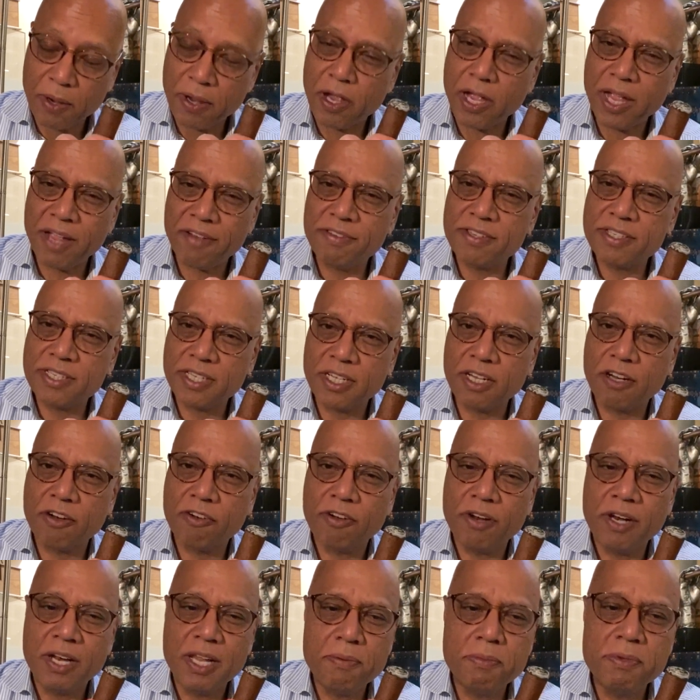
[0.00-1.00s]
Every single
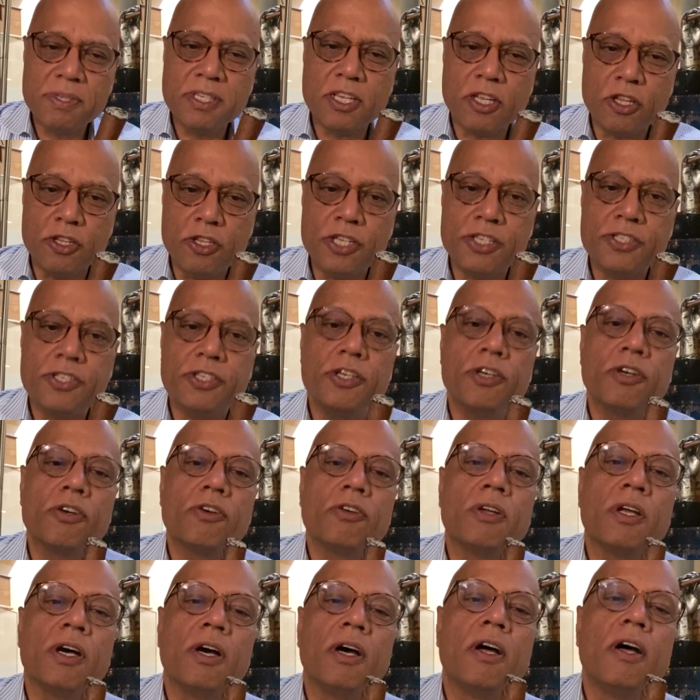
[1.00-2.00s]
limited
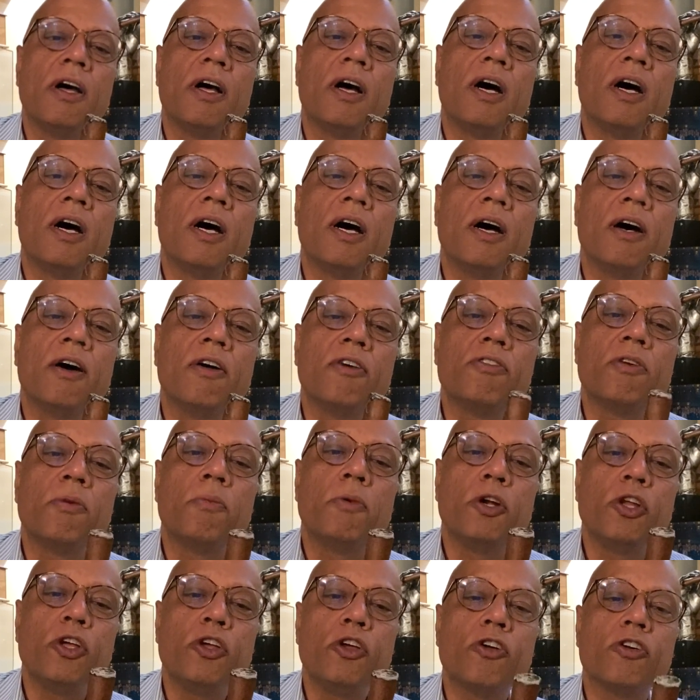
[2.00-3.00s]
edition
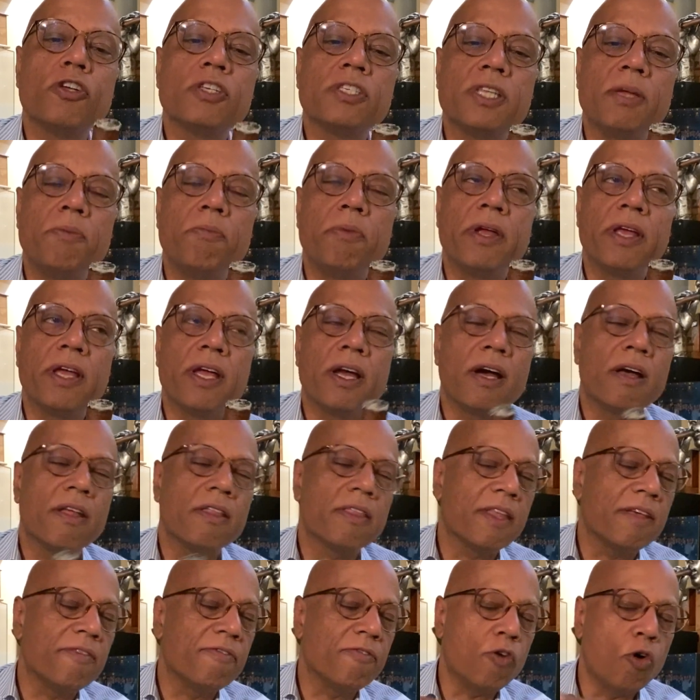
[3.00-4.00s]
Ramon Allones they bring out,
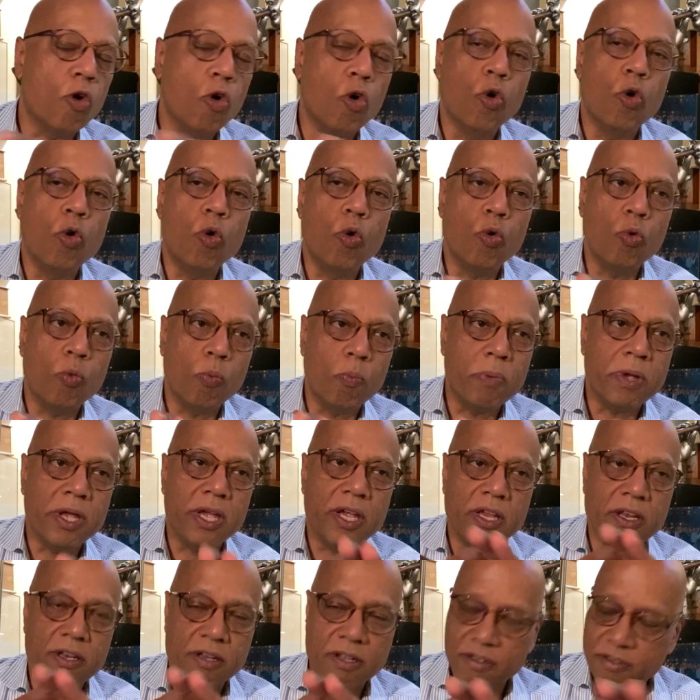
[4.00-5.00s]
they've all
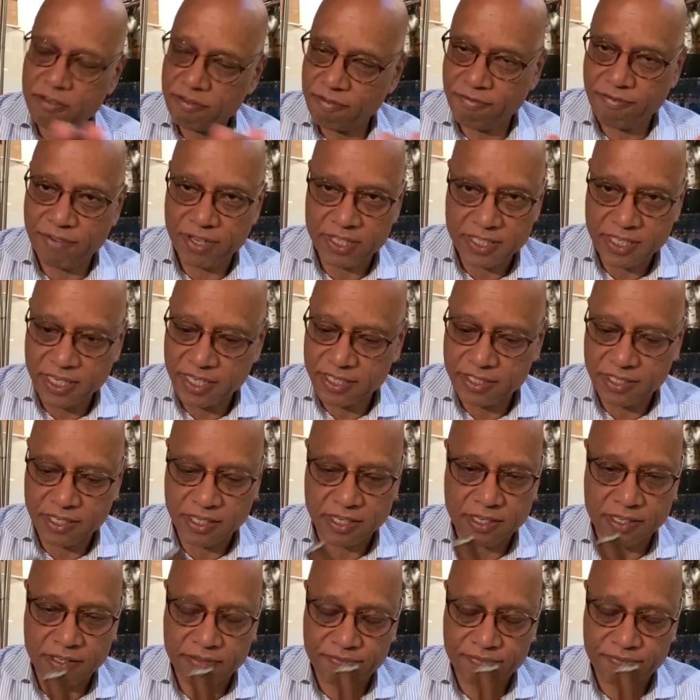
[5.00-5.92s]
been fantastic.